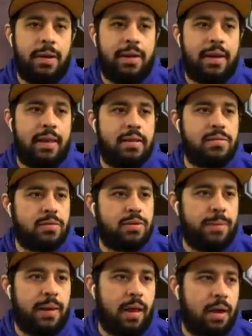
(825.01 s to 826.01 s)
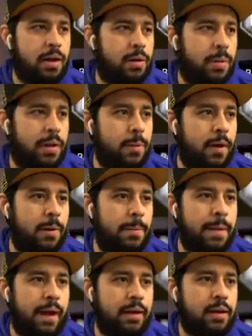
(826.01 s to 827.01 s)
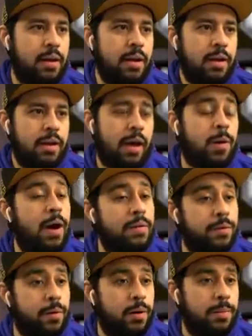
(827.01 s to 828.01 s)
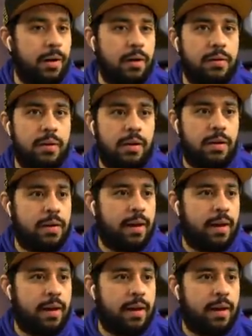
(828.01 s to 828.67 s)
20K. This was from a locker code a while back. I don't have room. Oh, no.